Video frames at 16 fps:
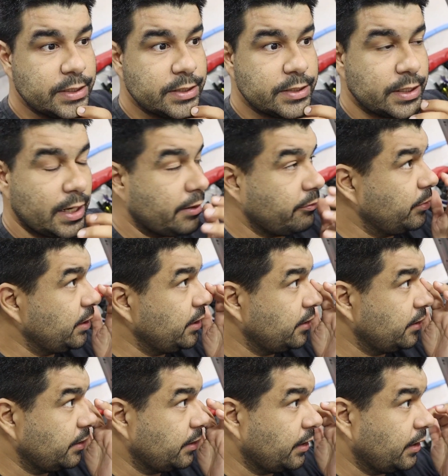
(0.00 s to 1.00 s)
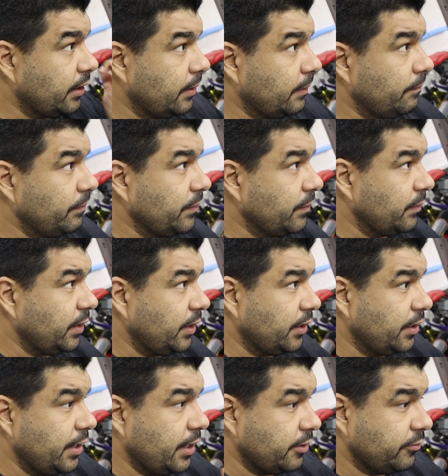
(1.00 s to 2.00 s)
So I've been in
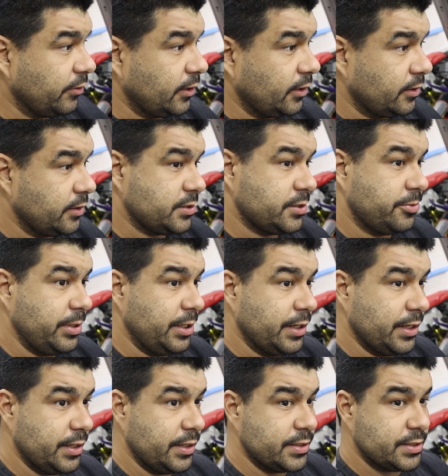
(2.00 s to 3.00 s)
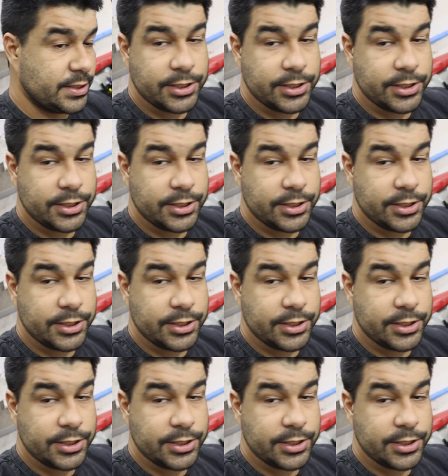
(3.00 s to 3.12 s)
and out for the last 3 days,